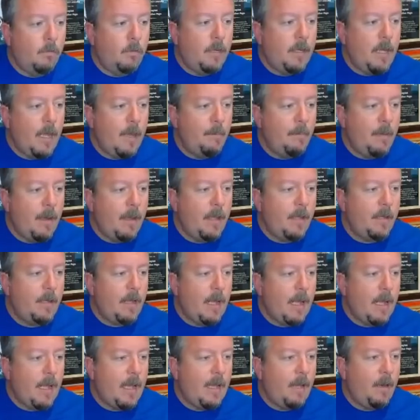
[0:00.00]
got my
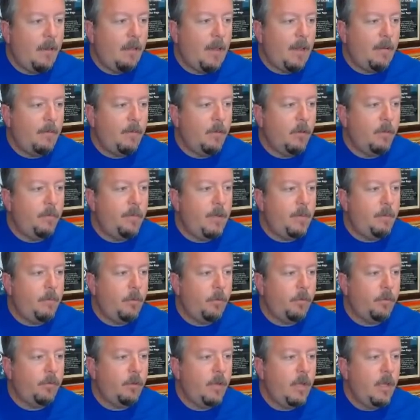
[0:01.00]
eye and a lot of other
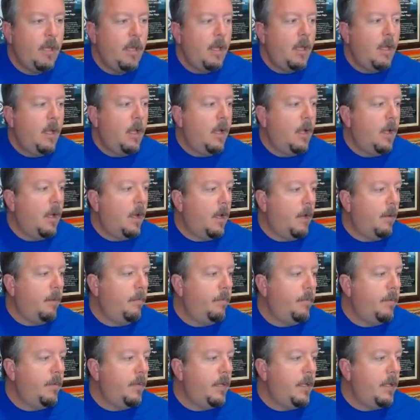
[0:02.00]
people's
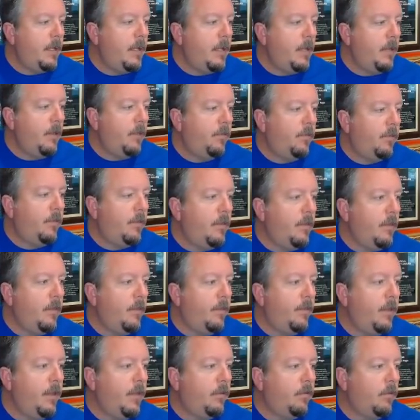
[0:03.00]
is
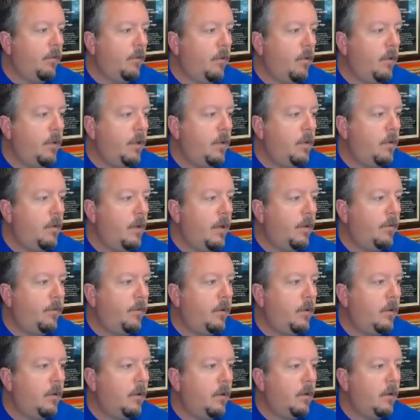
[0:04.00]
this. Let's go to U.S.
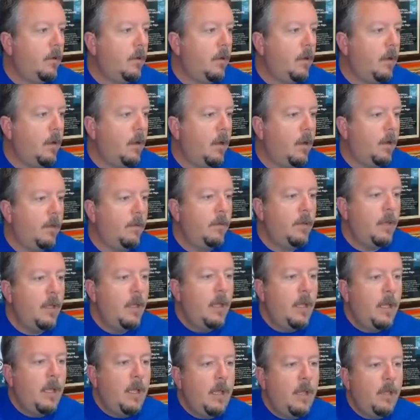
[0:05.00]
here.
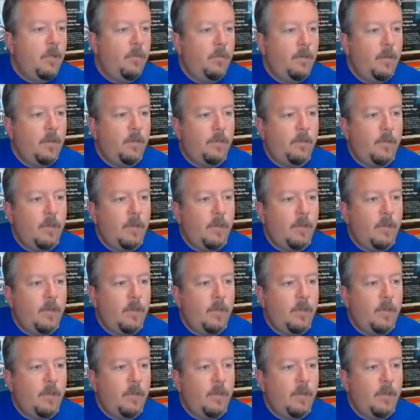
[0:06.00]
Is this